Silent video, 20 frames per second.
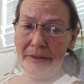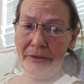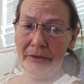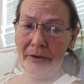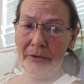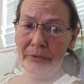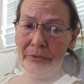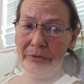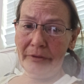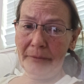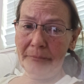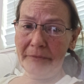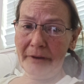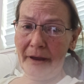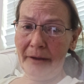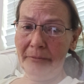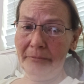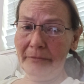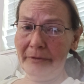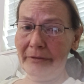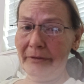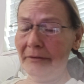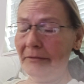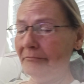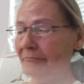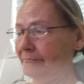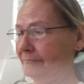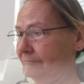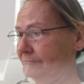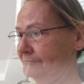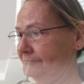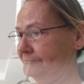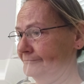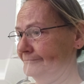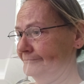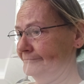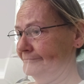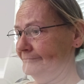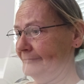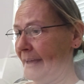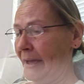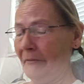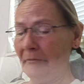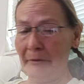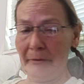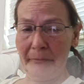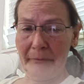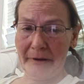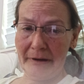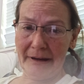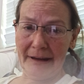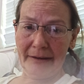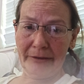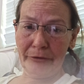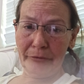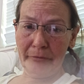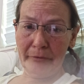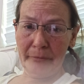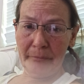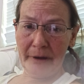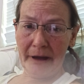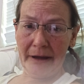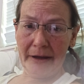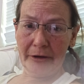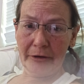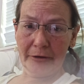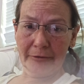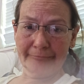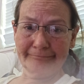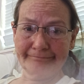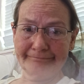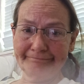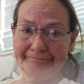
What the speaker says: So sometimes everyone needs a reminder.